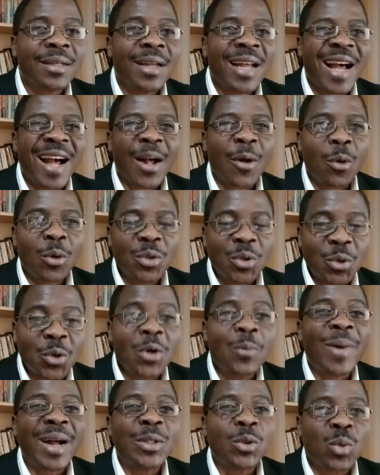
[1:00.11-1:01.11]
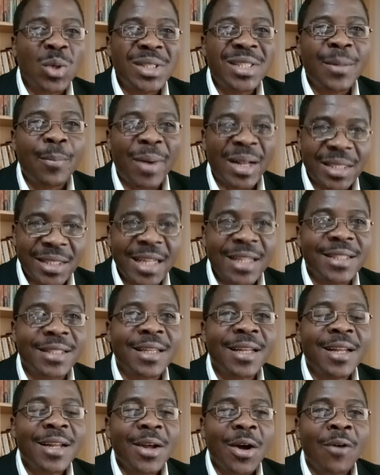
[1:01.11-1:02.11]
are controlled by 20%
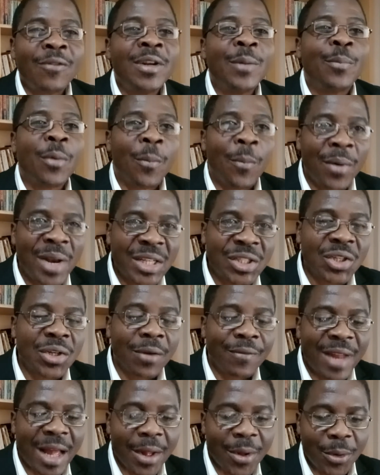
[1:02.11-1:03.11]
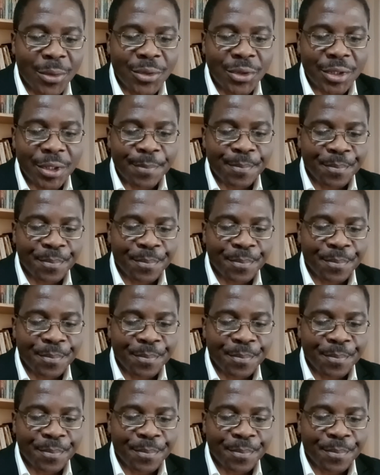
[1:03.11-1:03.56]
of the population of that country.